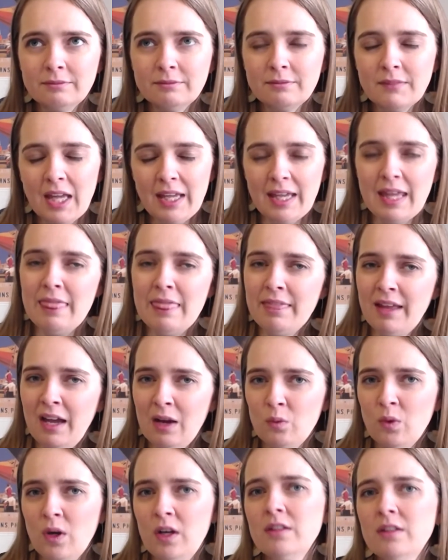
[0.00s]
in that
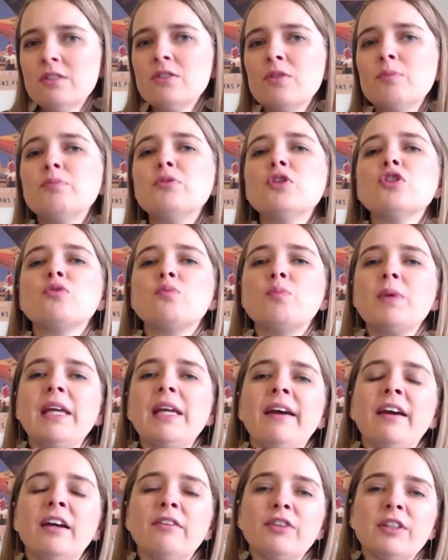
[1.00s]
one, so just be
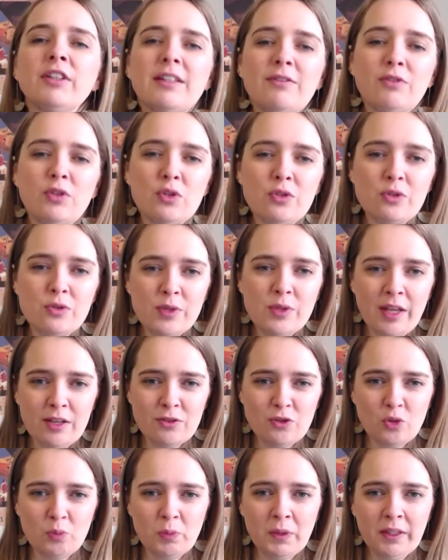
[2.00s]
careful if you do get
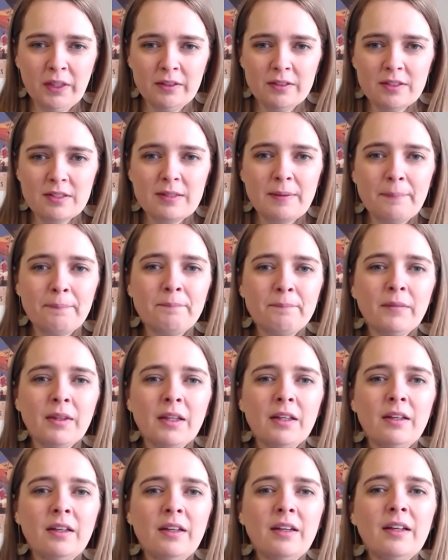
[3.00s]
duplicates.
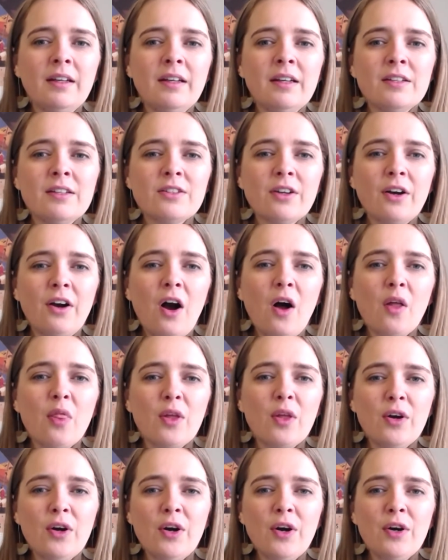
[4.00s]
So
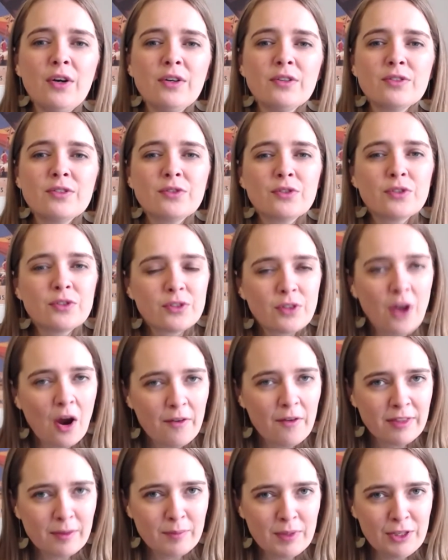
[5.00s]
although
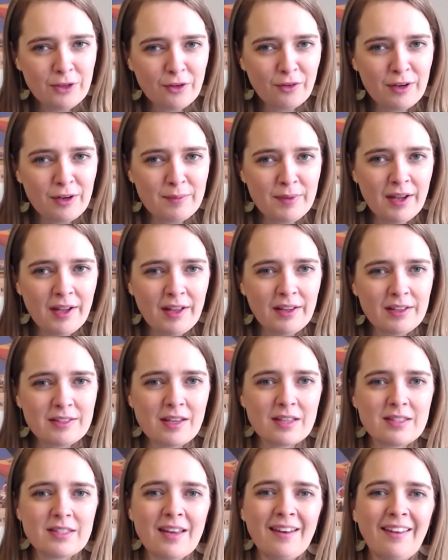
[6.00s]
storing them in your email, as I
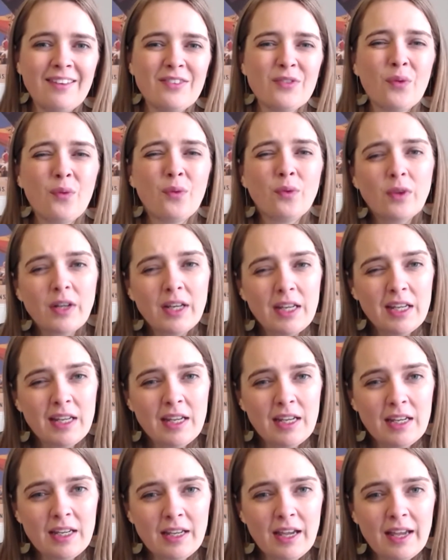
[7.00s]
said, is
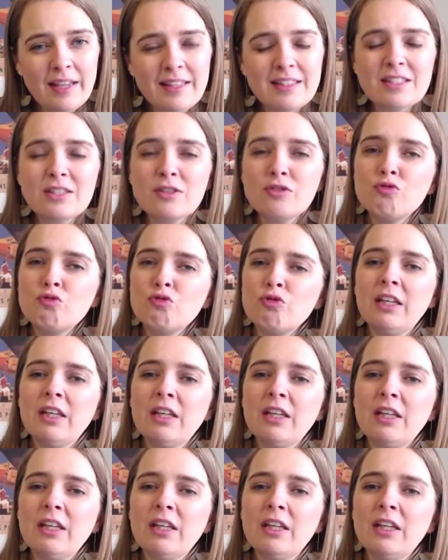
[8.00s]
free, it's
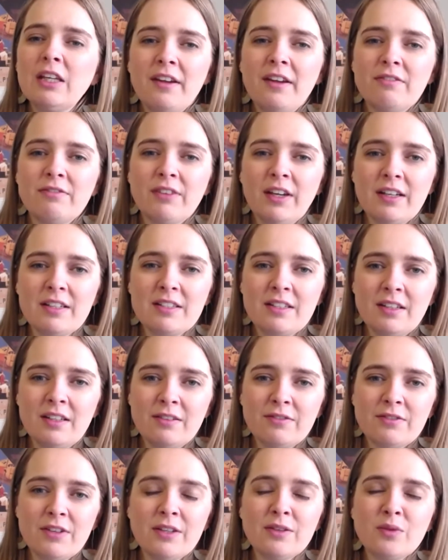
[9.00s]
really not that effective.
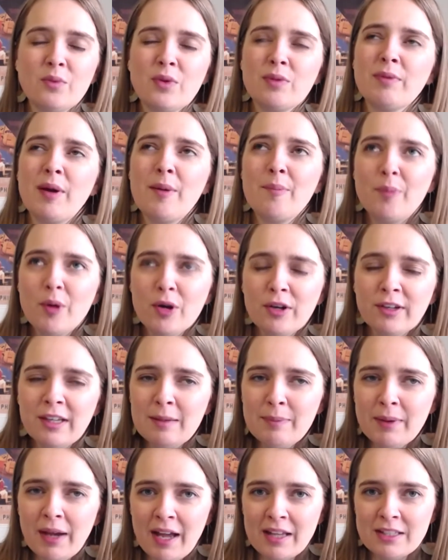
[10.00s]
And with my
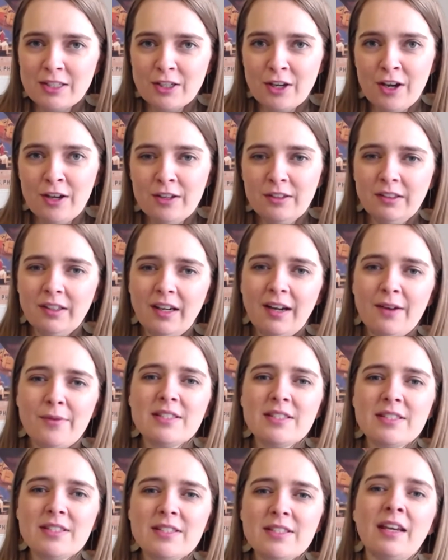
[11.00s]
bookkeeper hat on, I
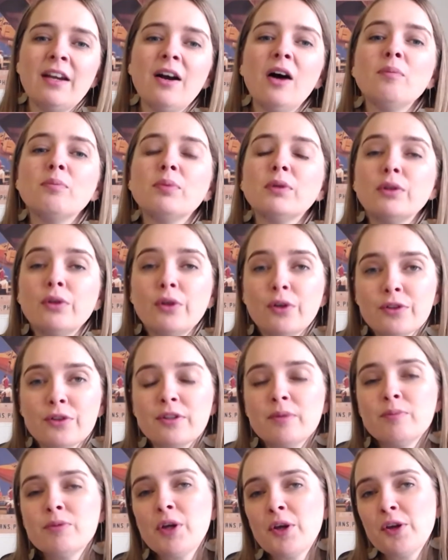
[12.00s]
would say upload
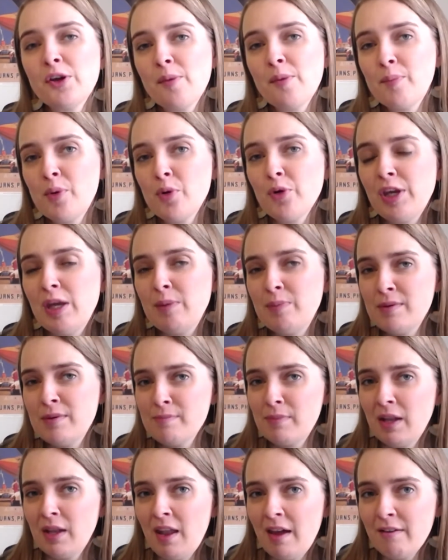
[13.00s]
them to your bookkeeping
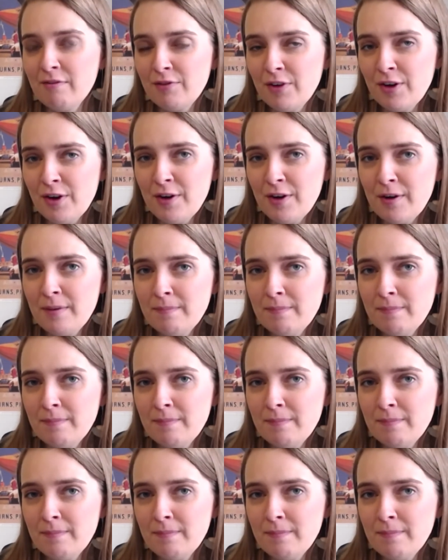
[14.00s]
platform.